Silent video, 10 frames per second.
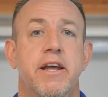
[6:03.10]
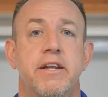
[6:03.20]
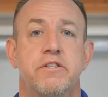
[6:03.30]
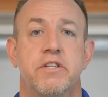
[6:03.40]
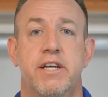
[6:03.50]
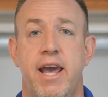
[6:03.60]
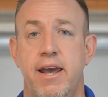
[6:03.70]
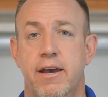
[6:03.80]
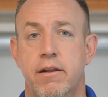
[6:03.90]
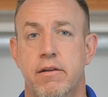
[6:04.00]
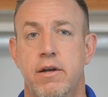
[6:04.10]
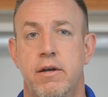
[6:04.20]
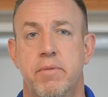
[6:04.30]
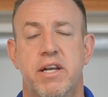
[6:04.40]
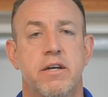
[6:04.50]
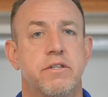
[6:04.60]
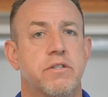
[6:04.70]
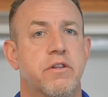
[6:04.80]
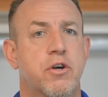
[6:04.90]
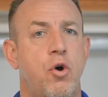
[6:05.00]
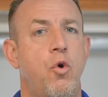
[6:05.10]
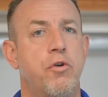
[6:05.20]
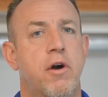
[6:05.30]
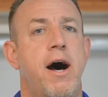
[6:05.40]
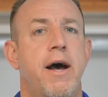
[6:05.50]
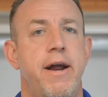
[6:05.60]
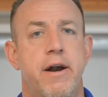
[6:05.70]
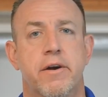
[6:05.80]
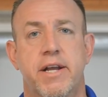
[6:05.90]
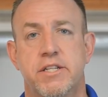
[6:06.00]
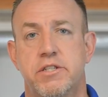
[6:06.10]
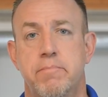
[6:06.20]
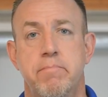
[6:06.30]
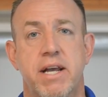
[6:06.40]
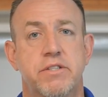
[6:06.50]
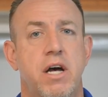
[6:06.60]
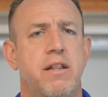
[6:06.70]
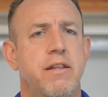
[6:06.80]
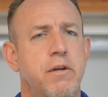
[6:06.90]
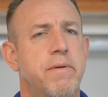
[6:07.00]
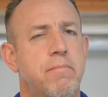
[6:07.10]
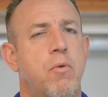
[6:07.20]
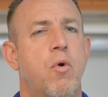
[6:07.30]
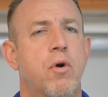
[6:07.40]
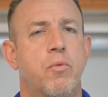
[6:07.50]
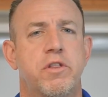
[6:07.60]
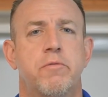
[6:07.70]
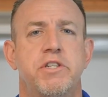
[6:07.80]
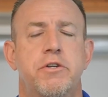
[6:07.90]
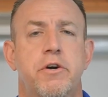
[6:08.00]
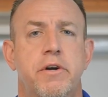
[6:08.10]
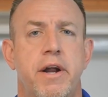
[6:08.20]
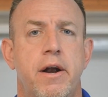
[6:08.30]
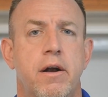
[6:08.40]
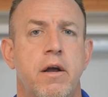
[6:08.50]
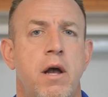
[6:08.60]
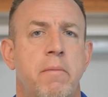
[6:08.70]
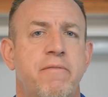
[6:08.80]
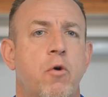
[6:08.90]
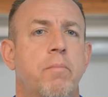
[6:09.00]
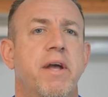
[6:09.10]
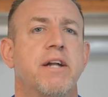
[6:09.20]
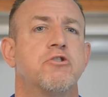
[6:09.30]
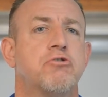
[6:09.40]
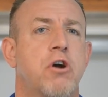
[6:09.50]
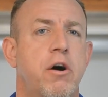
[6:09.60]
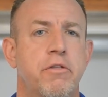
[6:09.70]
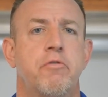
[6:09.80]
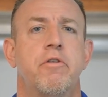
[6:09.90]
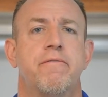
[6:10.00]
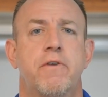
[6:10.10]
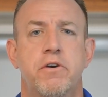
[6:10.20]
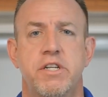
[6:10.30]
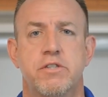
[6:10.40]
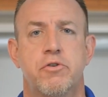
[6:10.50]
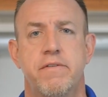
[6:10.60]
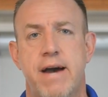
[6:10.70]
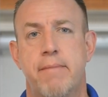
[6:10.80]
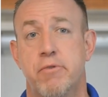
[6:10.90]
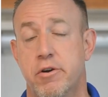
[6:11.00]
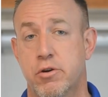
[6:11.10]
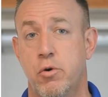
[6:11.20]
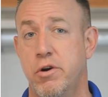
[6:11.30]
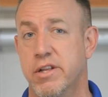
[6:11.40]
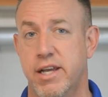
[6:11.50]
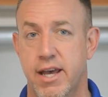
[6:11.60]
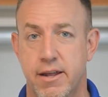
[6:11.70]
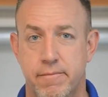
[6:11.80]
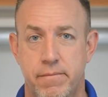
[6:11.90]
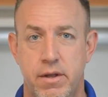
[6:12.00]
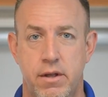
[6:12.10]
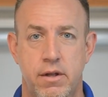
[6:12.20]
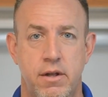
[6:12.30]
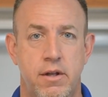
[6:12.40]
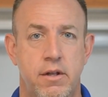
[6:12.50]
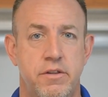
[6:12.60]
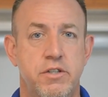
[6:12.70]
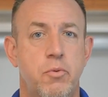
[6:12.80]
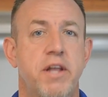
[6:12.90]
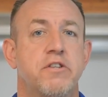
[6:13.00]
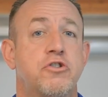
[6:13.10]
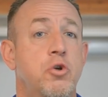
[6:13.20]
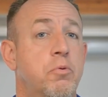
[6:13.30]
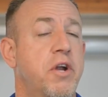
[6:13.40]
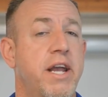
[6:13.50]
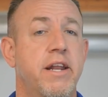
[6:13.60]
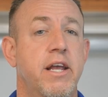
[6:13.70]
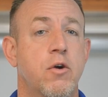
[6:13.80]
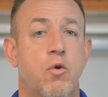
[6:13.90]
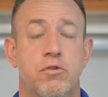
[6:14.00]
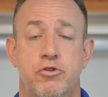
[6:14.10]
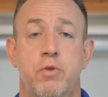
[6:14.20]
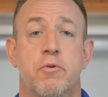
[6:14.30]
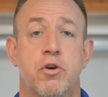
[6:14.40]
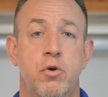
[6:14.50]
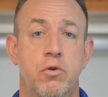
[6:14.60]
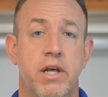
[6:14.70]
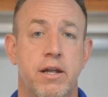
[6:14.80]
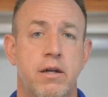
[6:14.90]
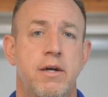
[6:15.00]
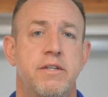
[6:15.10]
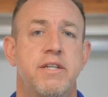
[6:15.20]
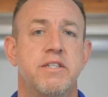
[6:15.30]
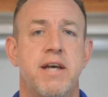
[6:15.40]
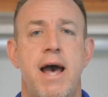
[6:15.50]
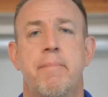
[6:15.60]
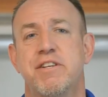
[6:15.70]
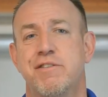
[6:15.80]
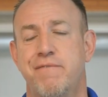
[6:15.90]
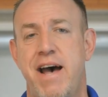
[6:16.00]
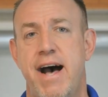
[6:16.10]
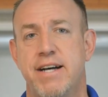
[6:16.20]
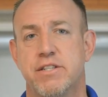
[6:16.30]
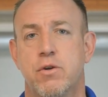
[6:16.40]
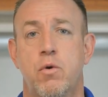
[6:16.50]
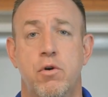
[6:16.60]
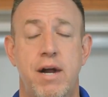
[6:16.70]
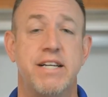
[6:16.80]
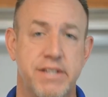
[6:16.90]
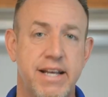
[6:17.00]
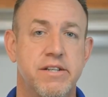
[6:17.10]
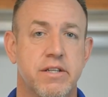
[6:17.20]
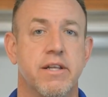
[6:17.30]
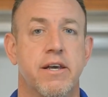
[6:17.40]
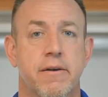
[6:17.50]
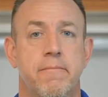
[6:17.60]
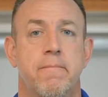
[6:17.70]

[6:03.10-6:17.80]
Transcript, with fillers: it into the can because the cold or hot air gets to mix a little bit more with the return air before being drawn through the furnace or evaporator coil again. This way the superheating or supercooling doesn't happen as fast or as easily.